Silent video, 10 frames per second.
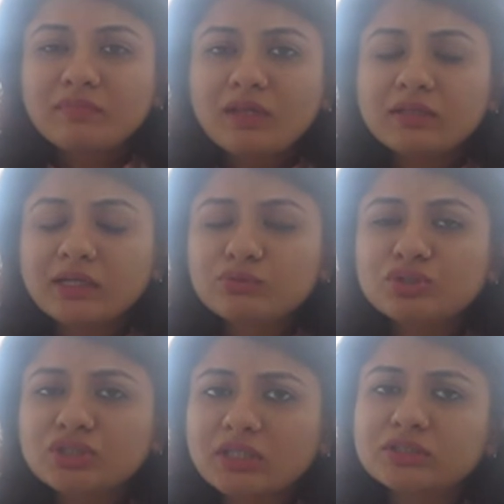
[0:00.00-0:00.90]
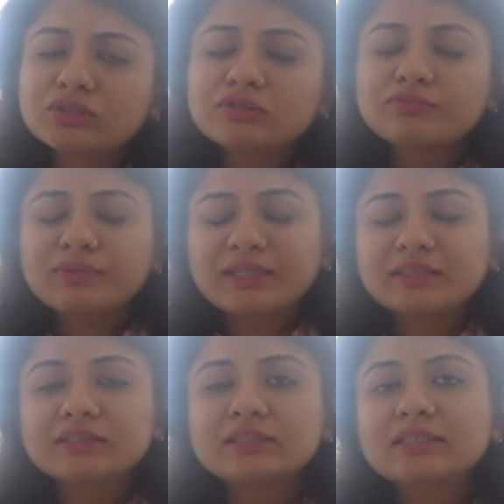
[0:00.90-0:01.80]
Now the chances of
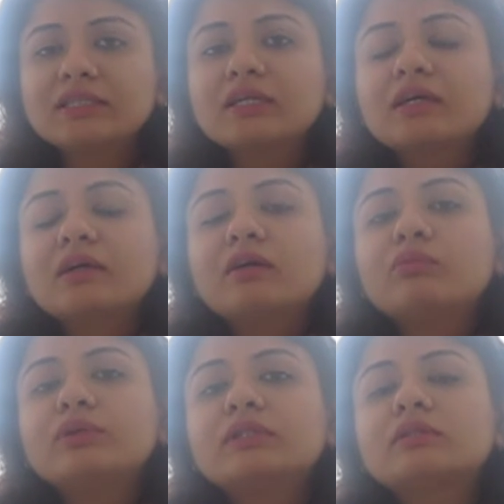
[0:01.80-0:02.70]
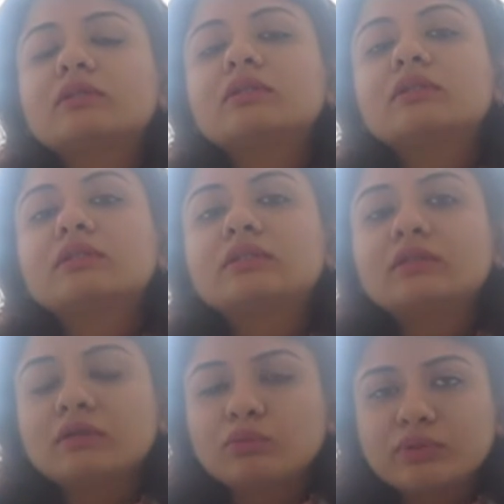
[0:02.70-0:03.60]
pregnancy with
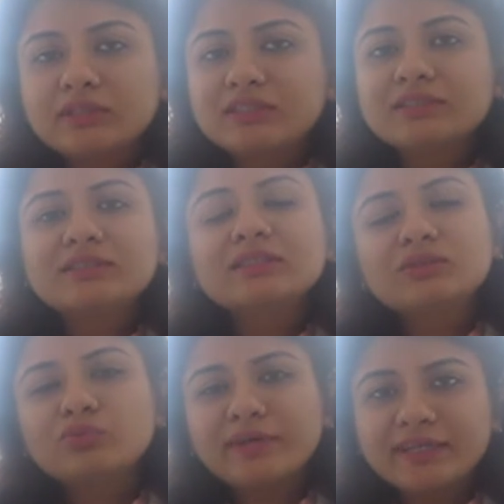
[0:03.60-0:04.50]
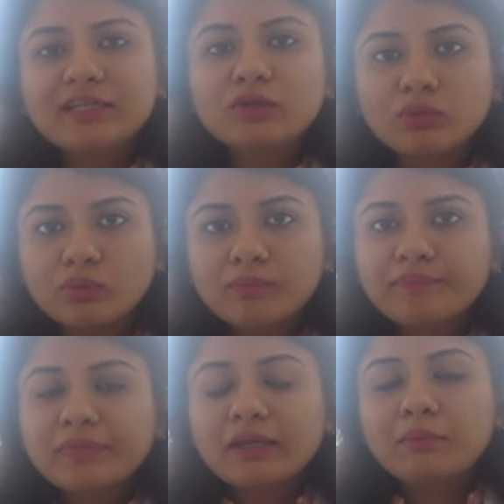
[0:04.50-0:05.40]
this is very low,
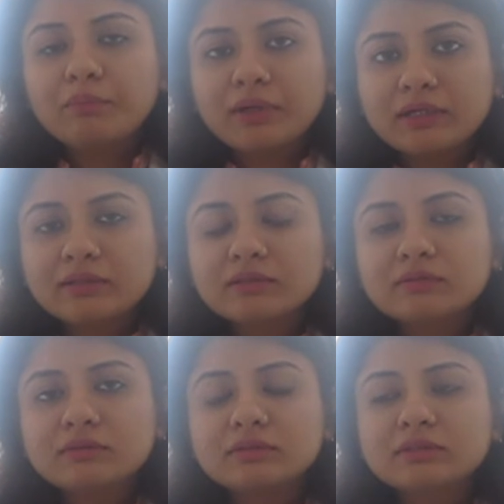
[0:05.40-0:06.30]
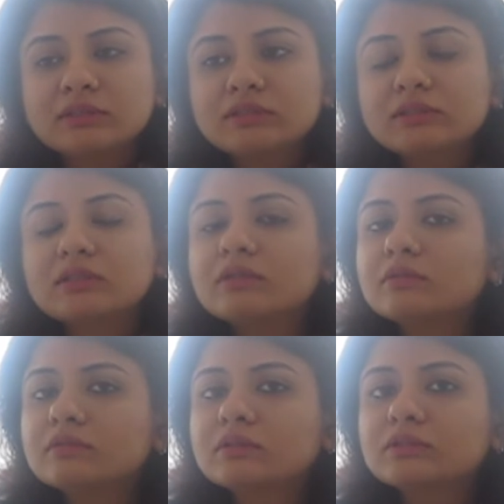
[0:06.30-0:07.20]
but since
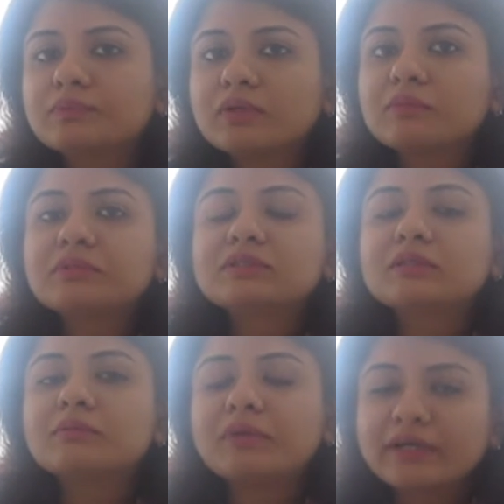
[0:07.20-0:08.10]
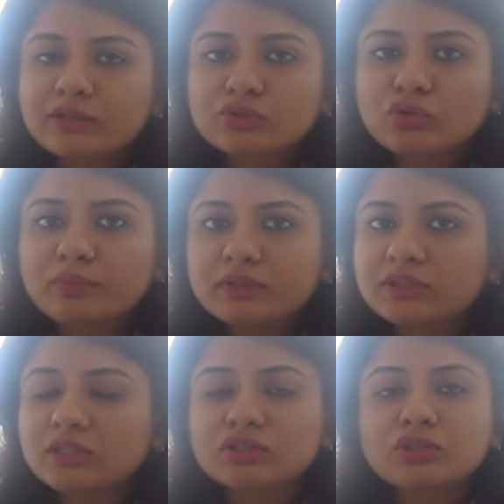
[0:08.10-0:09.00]
the sperm is a microscopic
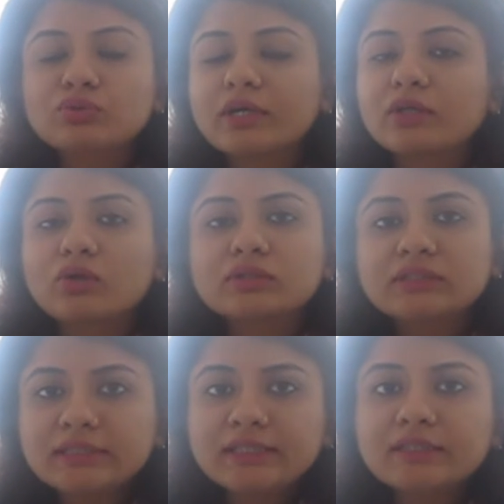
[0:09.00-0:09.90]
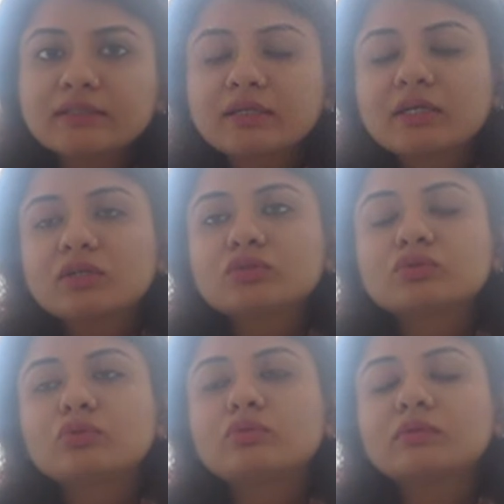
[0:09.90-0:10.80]
structure, you cannot see it.
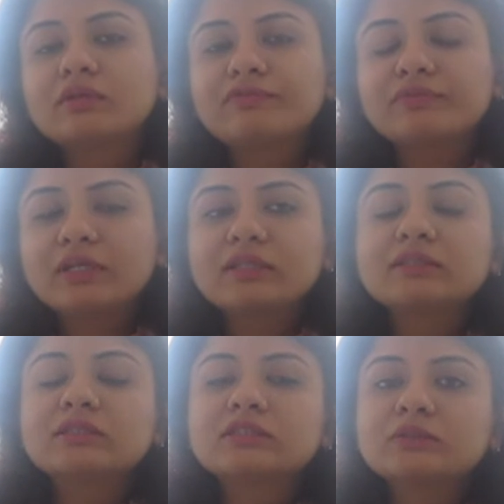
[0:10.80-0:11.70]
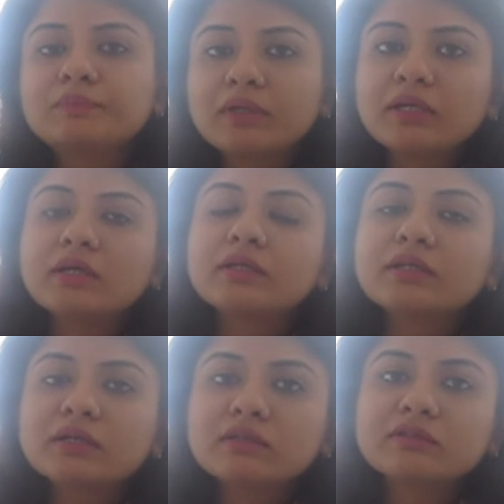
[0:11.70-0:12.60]
So if there is a spill
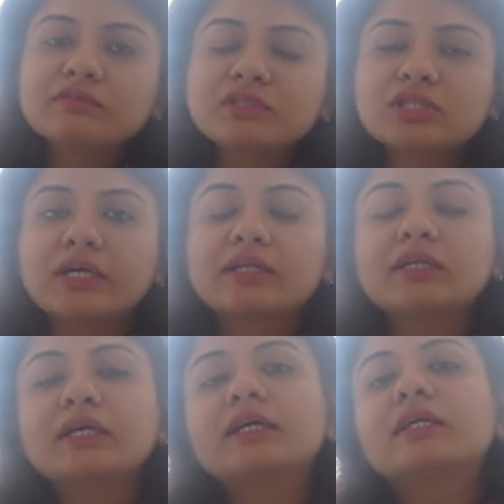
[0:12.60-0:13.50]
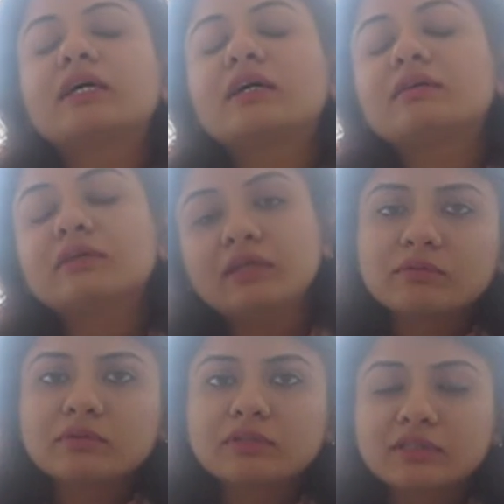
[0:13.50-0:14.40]
near the vaginal area,
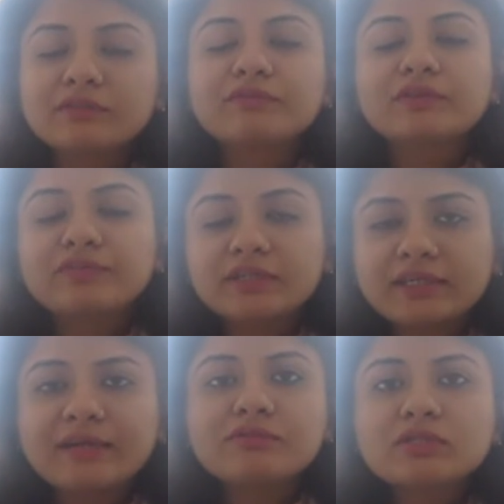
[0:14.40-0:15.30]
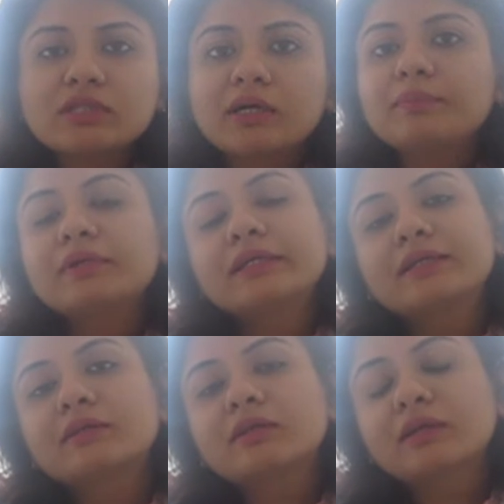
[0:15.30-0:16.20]
if it travels up,
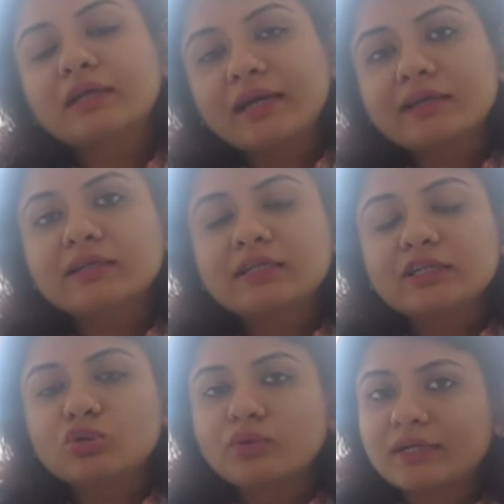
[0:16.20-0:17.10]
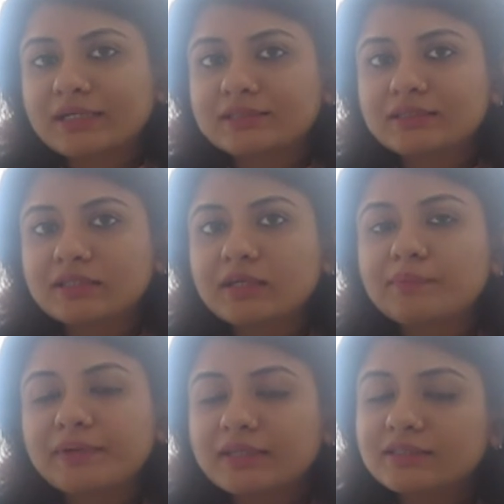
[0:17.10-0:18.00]
it can lead to an accidental
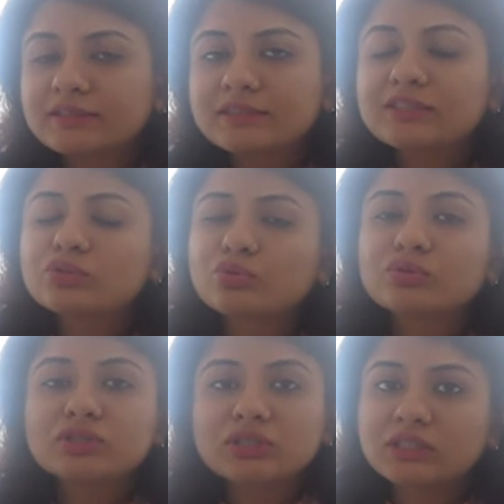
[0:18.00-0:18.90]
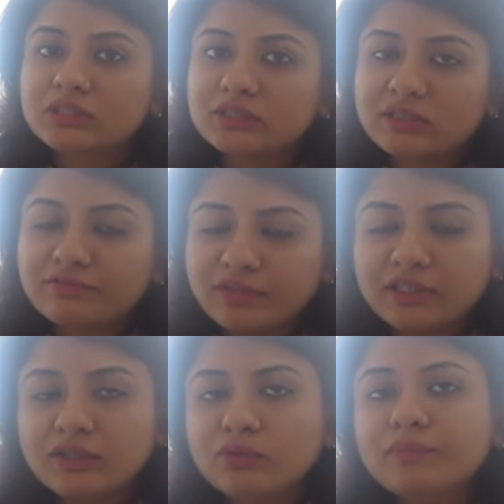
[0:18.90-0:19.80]
pregnancy, though the chances are
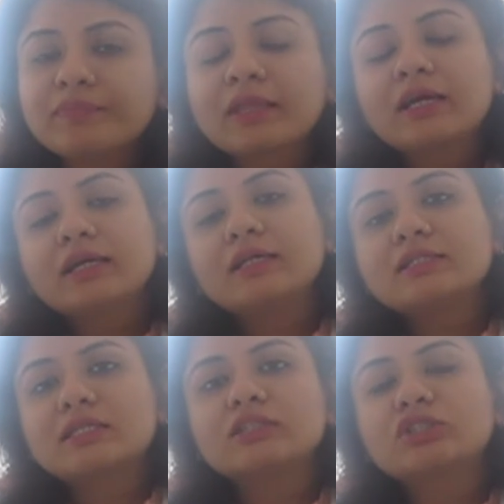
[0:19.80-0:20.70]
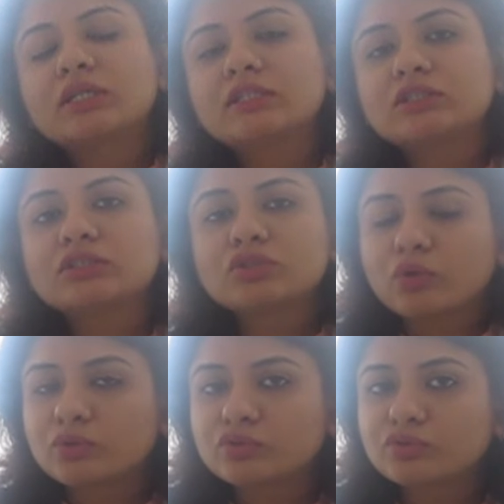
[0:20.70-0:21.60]
very low. In such cases
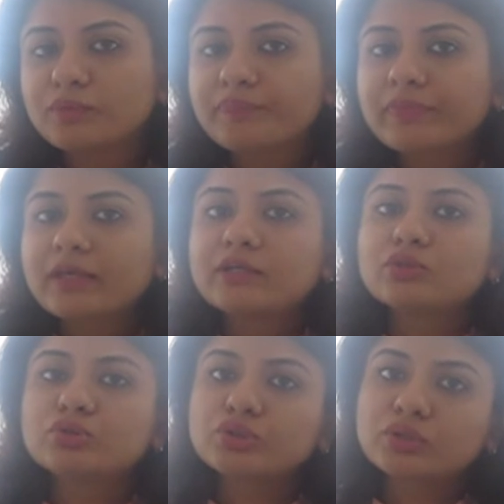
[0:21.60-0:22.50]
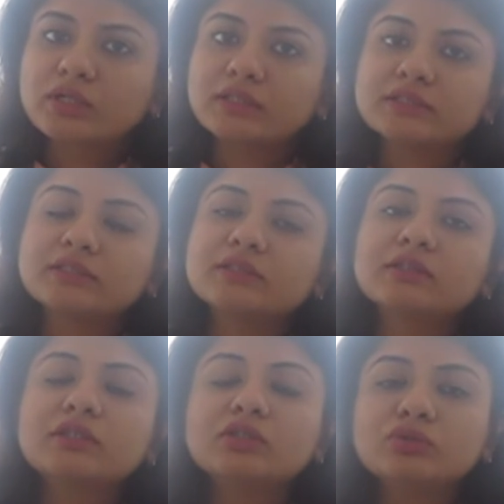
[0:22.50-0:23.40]
also, you should
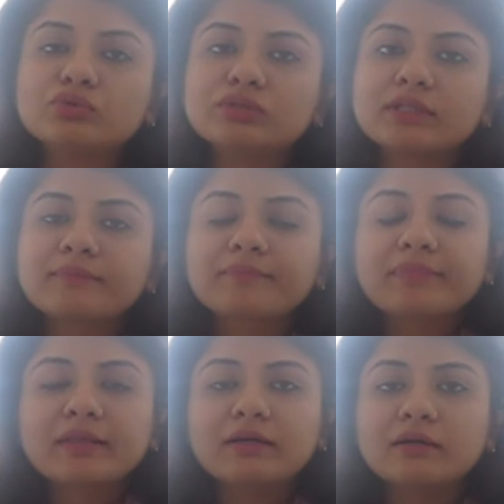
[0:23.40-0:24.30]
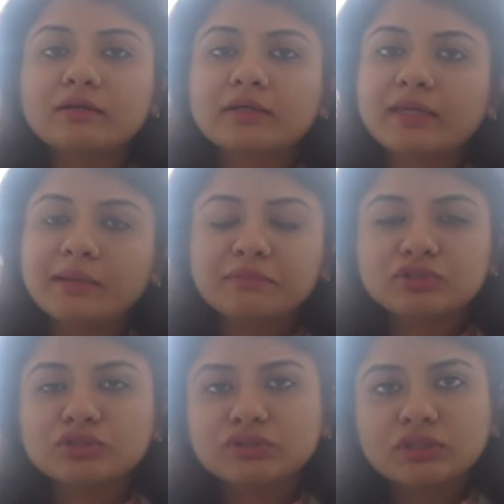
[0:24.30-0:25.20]
consider using an
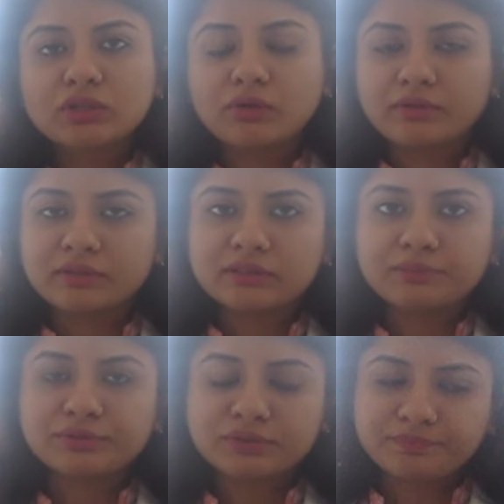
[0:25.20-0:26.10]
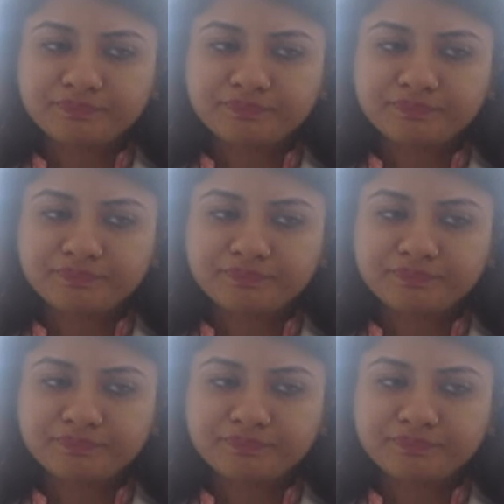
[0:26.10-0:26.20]
emergency contraception.